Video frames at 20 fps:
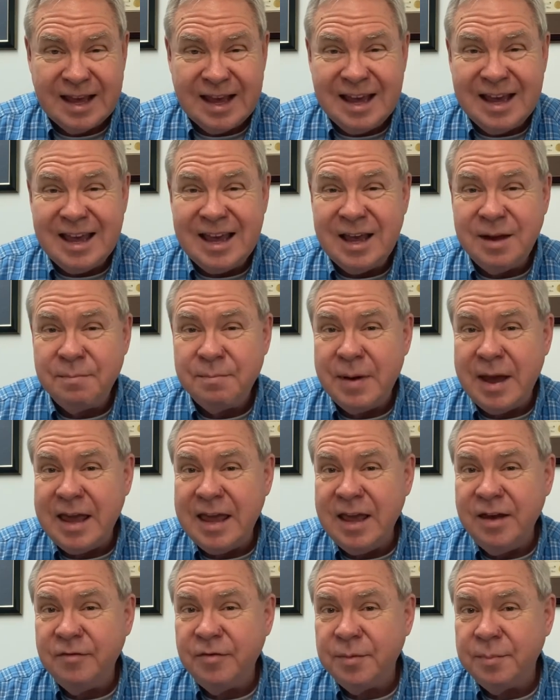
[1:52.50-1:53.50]
It may
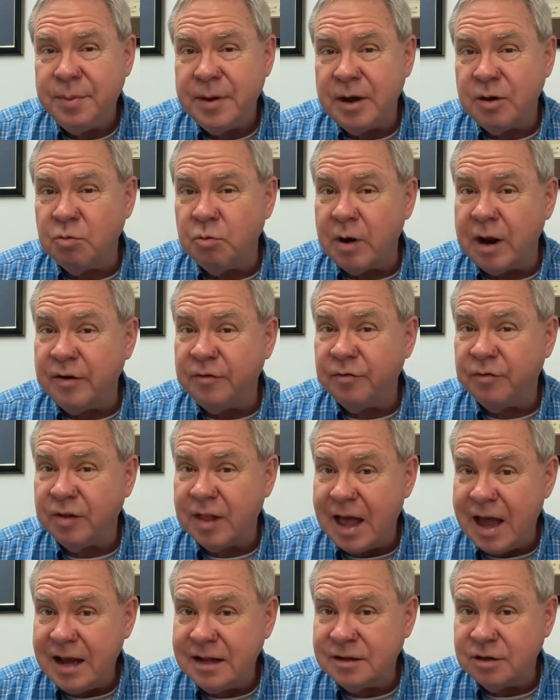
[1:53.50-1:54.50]
even be a red
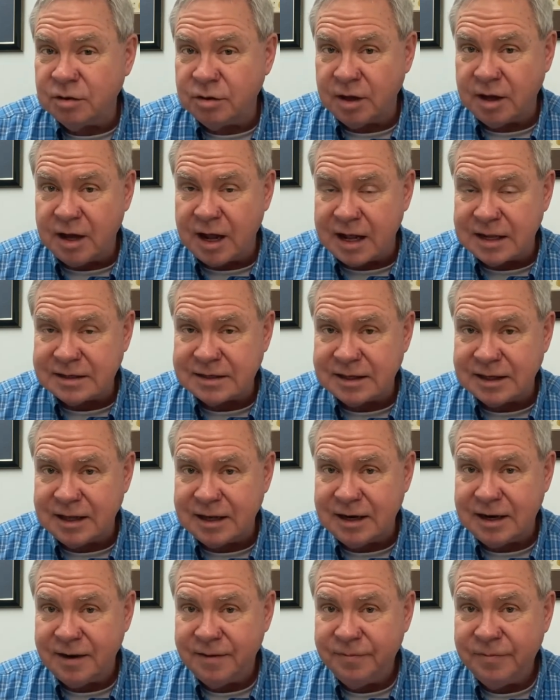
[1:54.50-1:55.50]
flag to the
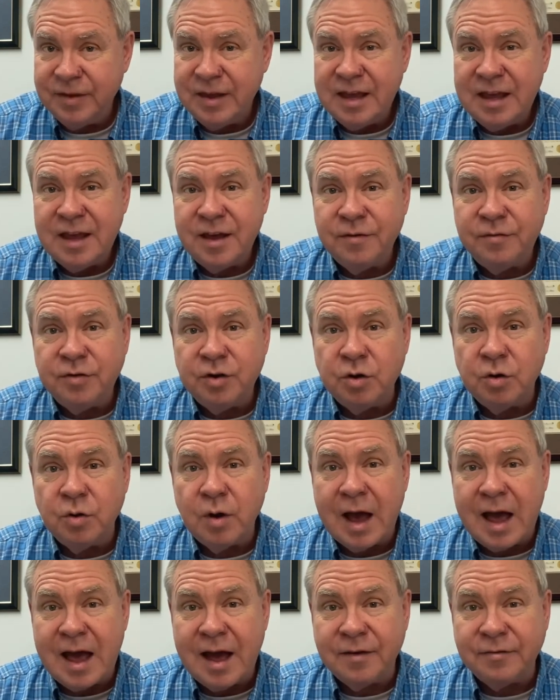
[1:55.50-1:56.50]
consulate if you
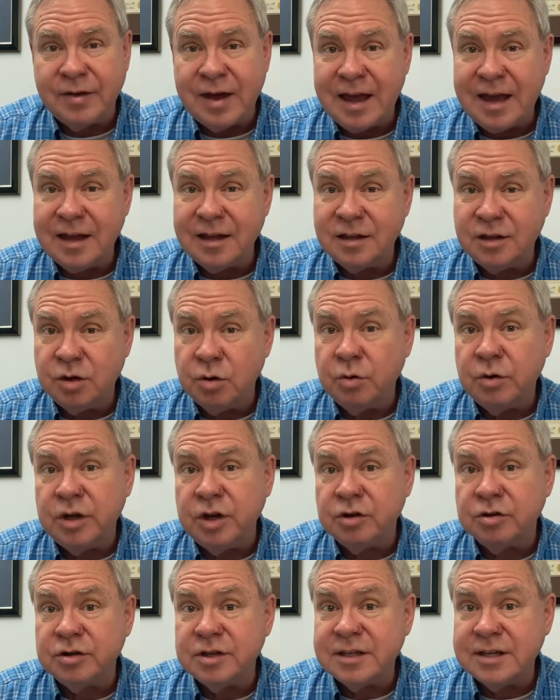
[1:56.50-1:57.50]
have a
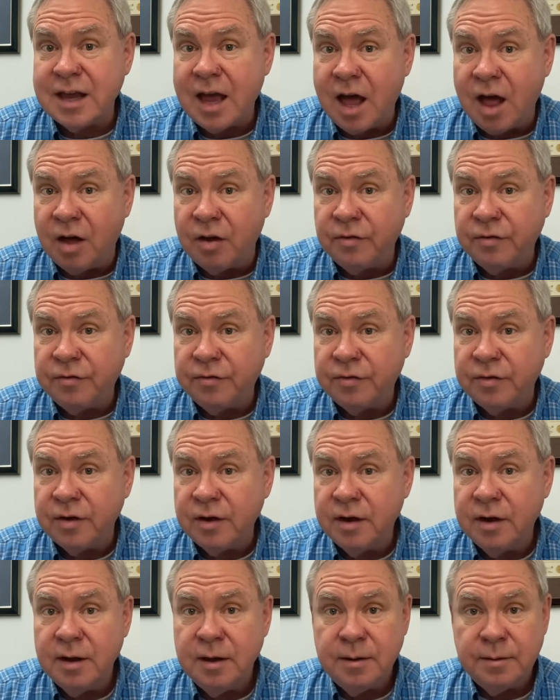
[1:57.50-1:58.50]
do-it-yourself
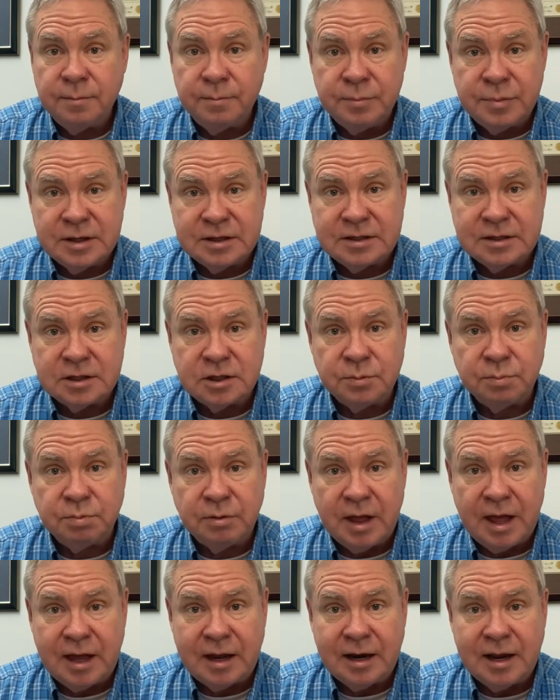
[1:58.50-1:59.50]
business
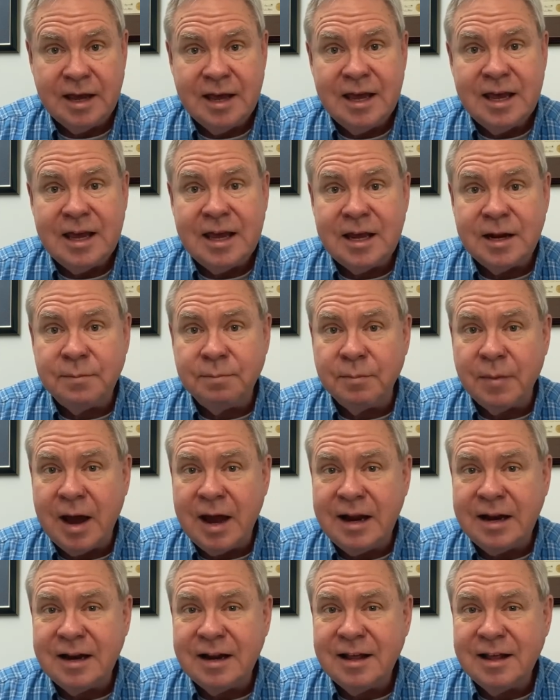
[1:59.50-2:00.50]
plan.
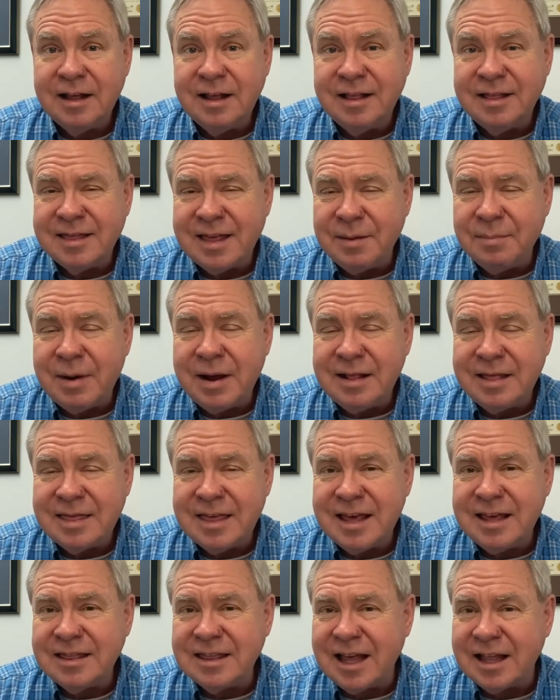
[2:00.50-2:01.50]
They might
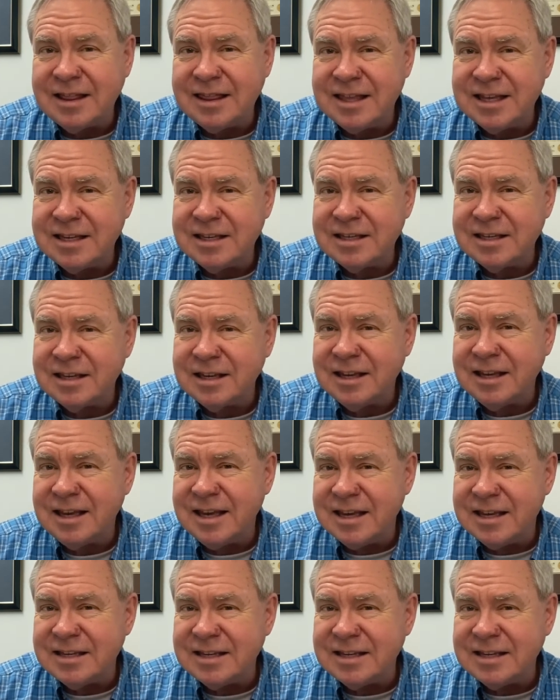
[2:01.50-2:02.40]
think that this is